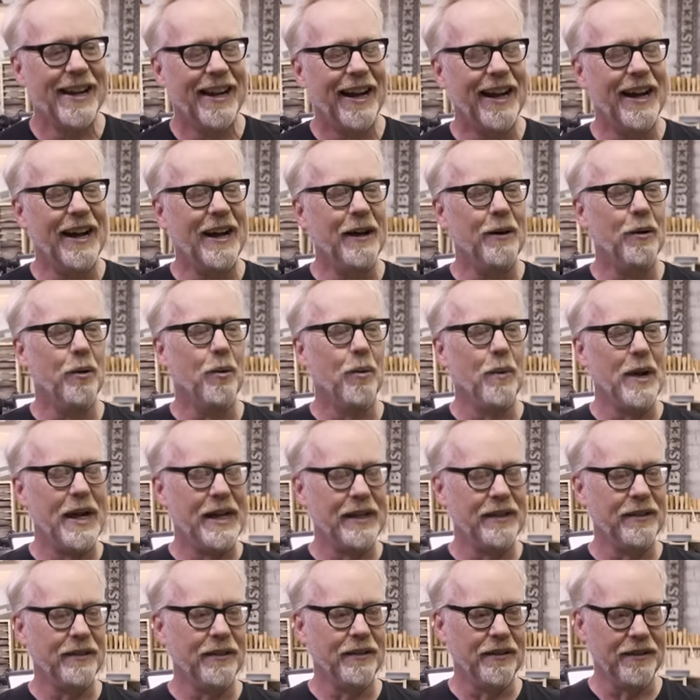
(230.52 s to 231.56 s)
Uh,
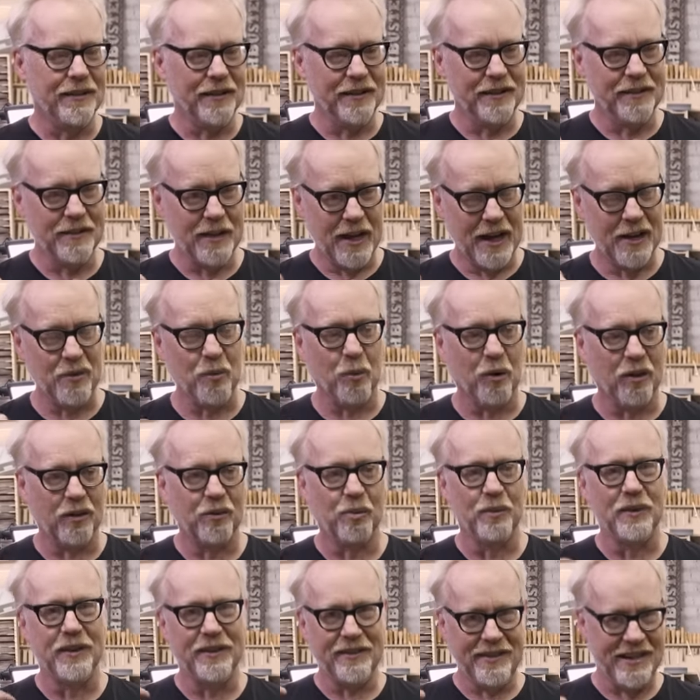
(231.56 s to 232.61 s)
and the, I
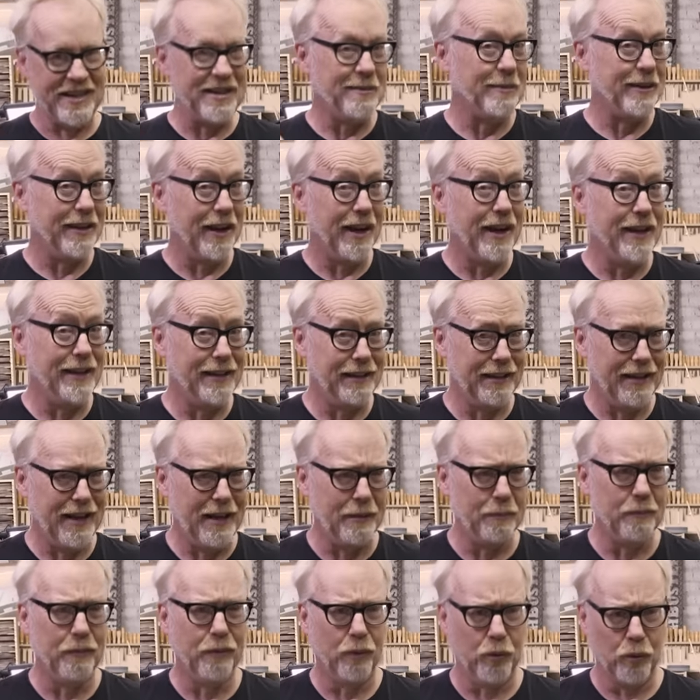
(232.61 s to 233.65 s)
worked with a team at I L
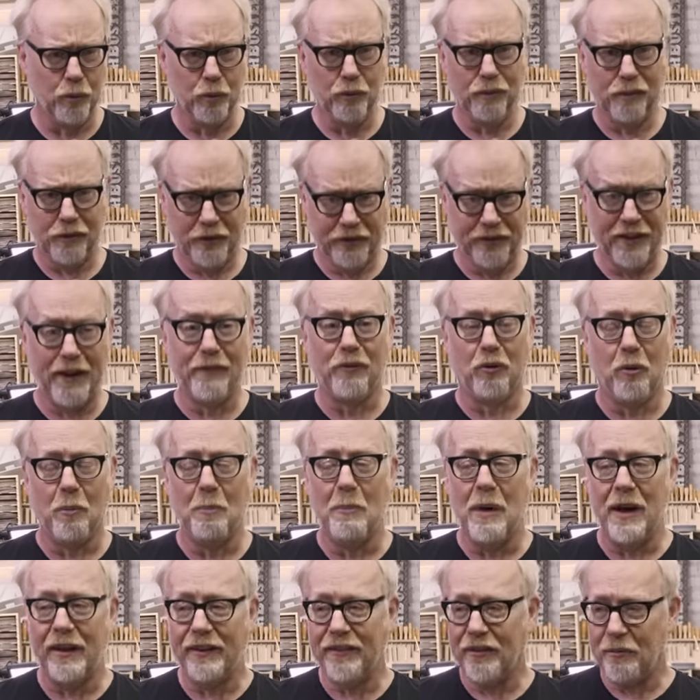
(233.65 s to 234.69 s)
M who for several
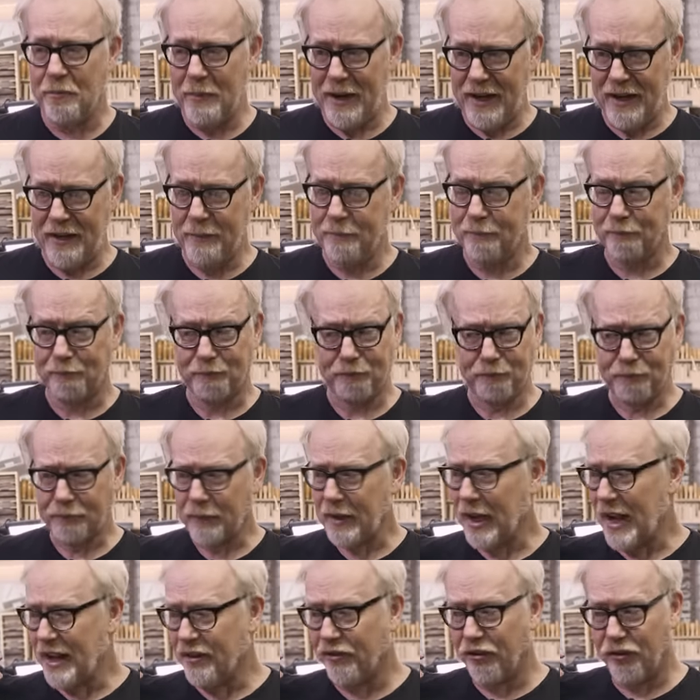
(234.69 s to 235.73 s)
months made
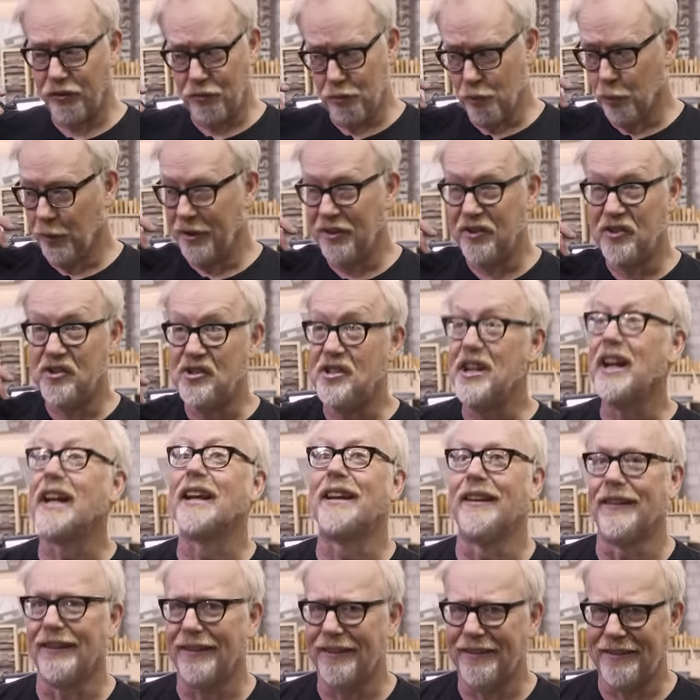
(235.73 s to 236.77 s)
its
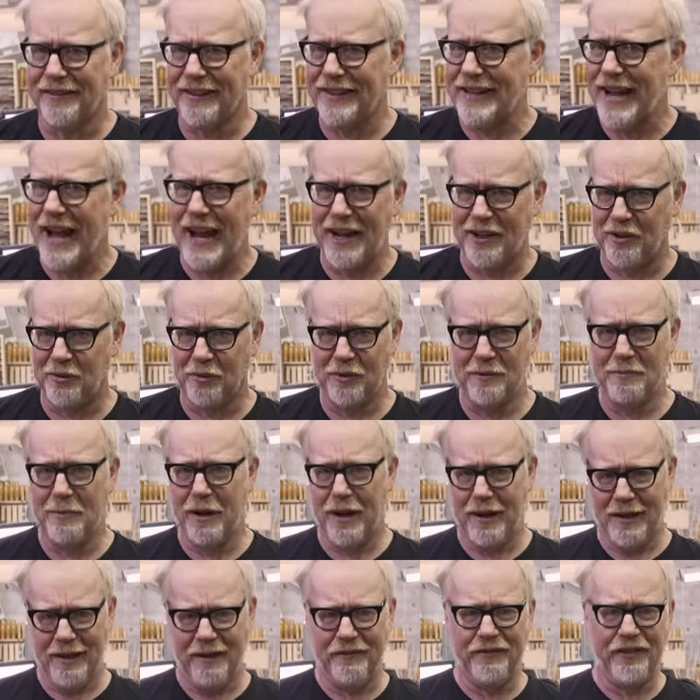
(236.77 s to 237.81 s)
ridiculously accurate
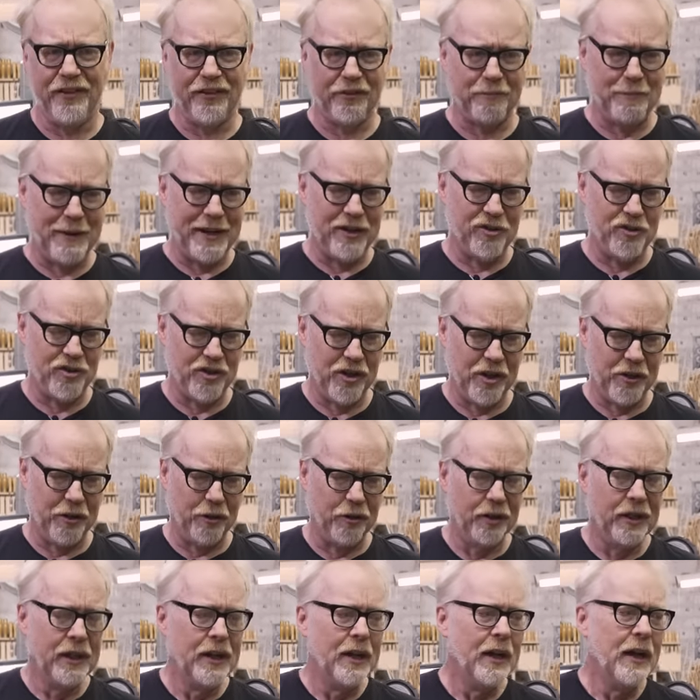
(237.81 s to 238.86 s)
model of the space
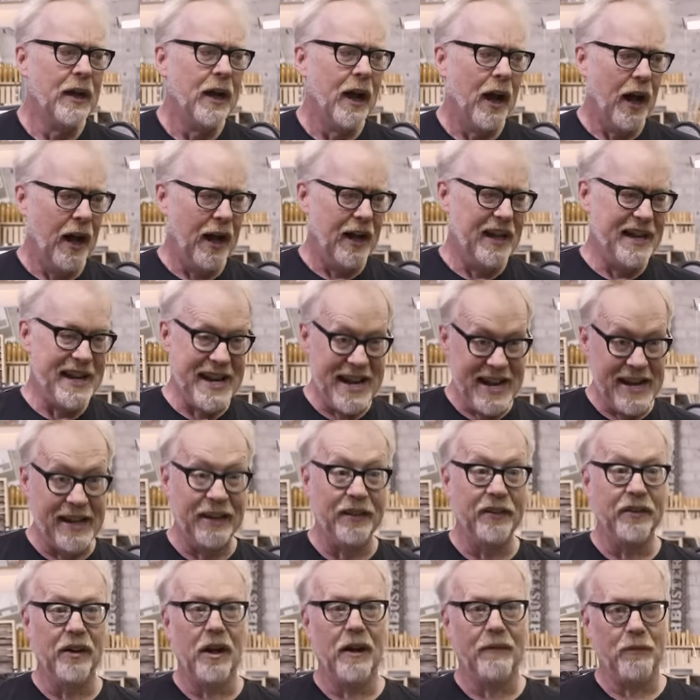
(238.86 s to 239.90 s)
shuttle uh,
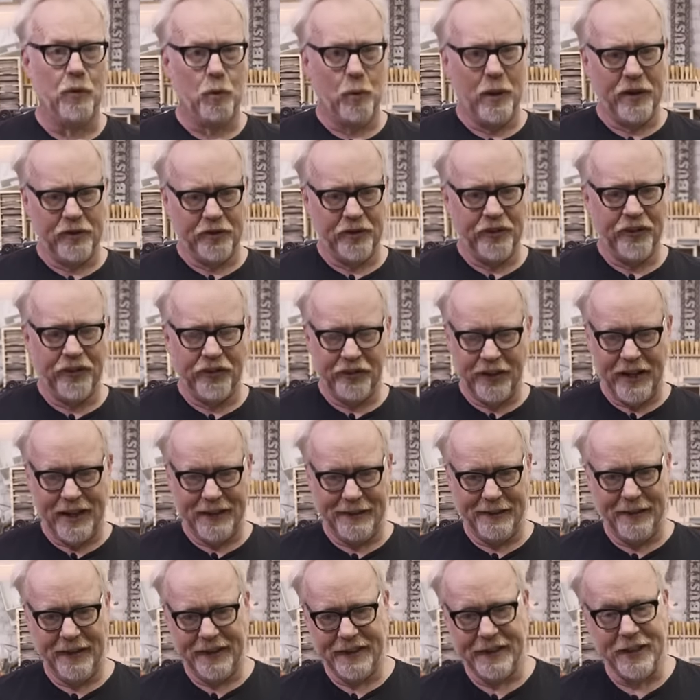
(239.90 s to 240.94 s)
and of a Russian
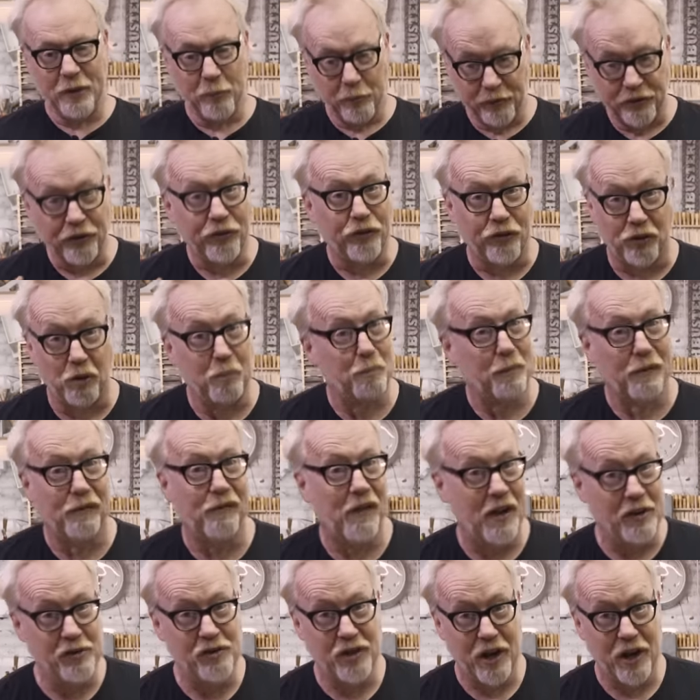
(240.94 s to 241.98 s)
satellite. It was a super fun